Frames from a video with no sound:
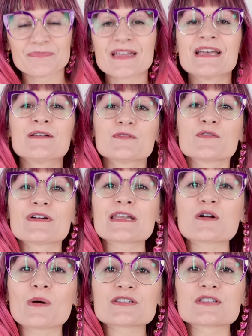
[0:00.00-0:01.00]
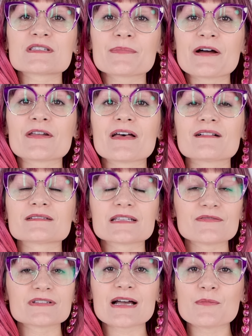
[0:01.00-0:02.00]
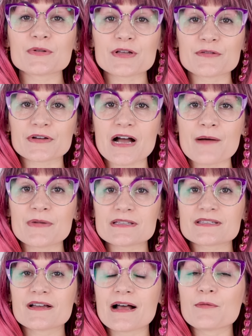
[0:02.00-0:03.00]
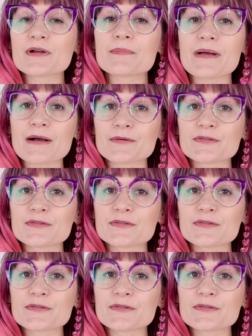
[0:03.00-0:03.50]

If you have any questions about it, leave it down below in the comments and I will get back